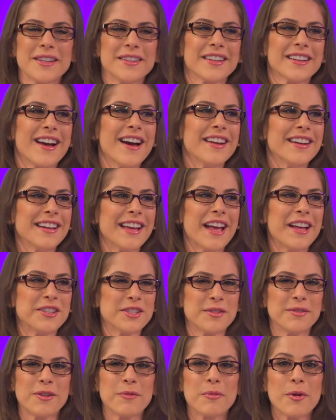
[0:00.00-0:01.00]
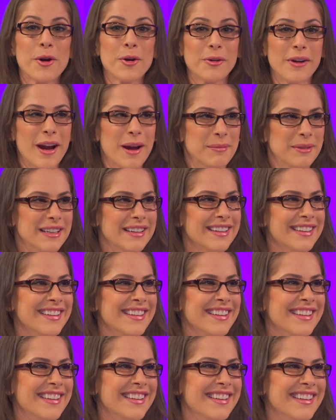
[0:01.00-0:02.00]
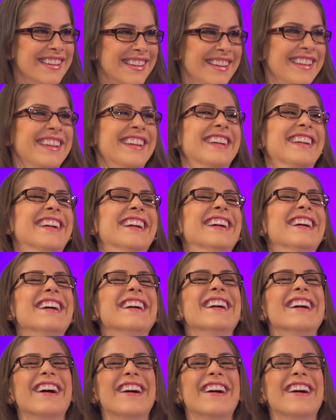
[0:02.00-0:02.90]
on the cutting edge of programming. I don't think any of us would be willing to go that far. Yeah.